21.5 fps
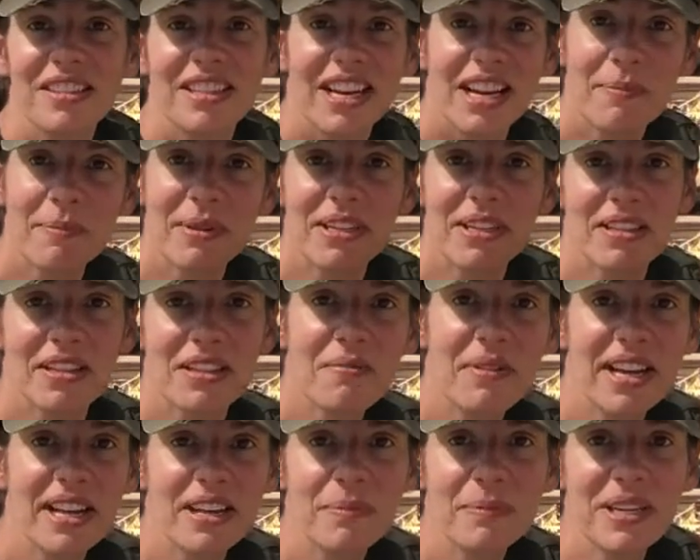did I mention the
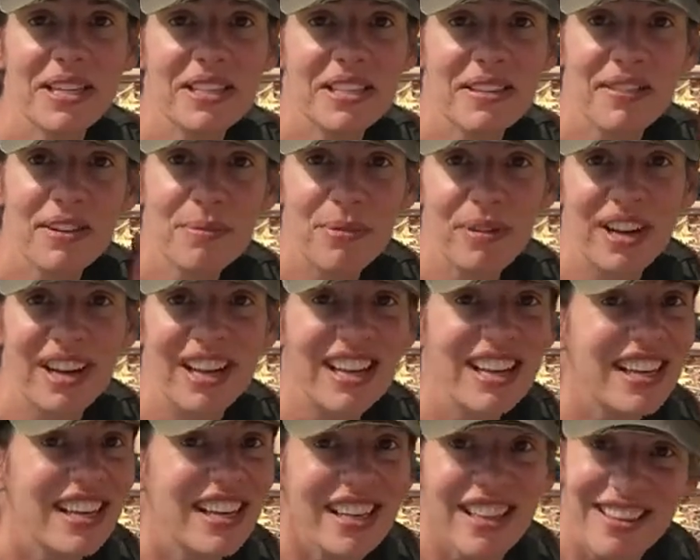wild peas of Umbria?
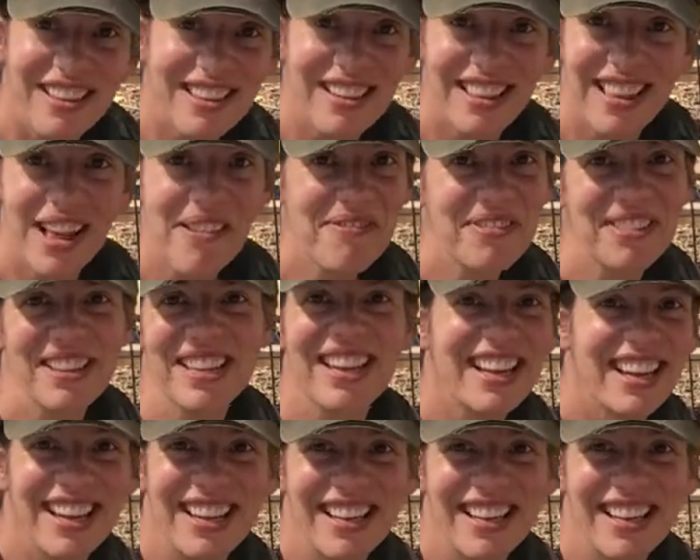They're lovely.